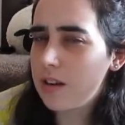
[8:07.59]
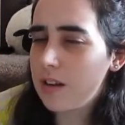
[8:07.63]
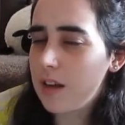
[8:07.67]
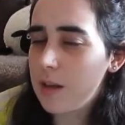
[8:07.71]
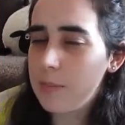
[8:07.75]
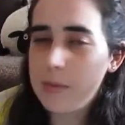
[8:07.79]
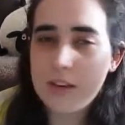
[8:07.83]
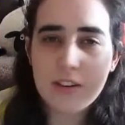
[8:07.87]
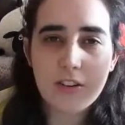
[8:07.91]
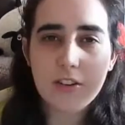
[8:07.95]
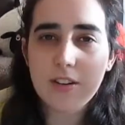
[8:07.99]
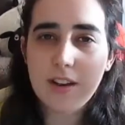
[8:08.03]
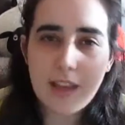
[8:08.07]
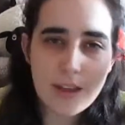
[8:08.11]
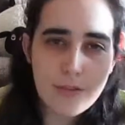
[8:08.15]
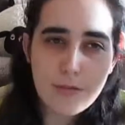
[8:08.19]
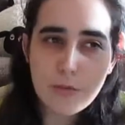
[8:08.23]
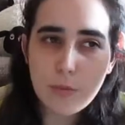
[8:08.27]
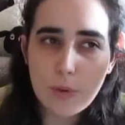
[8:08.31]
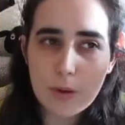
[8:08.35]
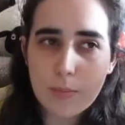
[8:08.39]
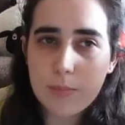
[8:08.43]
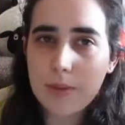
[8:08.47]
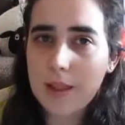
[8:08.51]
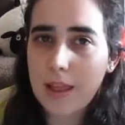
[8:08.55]
I mean, not
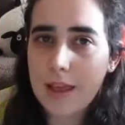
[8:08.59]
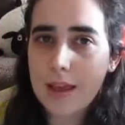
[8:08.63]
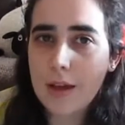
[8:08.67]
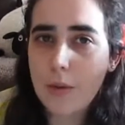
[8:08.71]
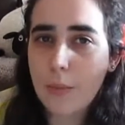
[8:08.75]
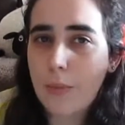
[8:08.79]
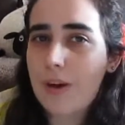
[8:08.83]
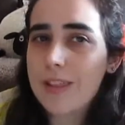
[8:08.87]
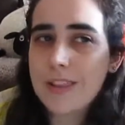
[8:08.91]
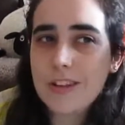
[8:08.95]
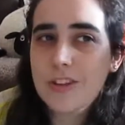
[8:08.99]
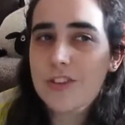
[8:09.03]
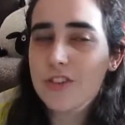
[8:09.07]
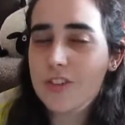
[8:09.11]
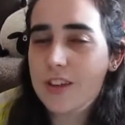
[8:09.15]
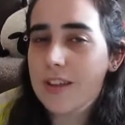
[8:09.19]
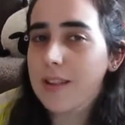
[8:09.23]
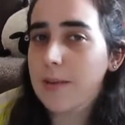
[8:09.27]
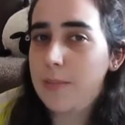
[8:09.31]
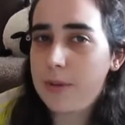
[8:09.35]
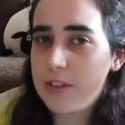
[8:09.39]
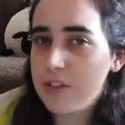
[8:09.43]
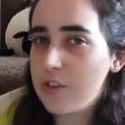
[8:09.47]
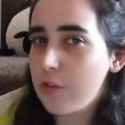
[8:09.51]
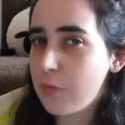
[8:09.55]
everyone, but like, why did she kill
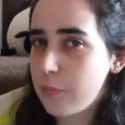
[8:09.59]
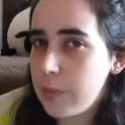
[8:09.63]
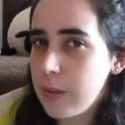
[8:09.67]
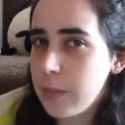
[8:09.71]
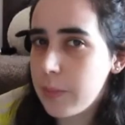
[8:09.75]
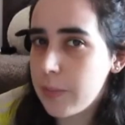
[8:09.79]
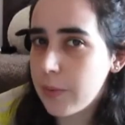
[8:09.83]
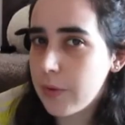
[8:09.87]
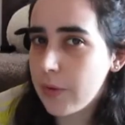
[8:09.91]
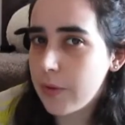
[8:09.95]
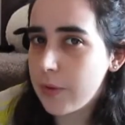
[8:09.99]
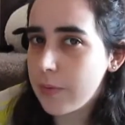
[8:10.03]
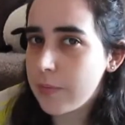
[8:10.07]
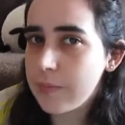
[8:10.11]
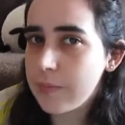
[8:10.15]
a bunch of people?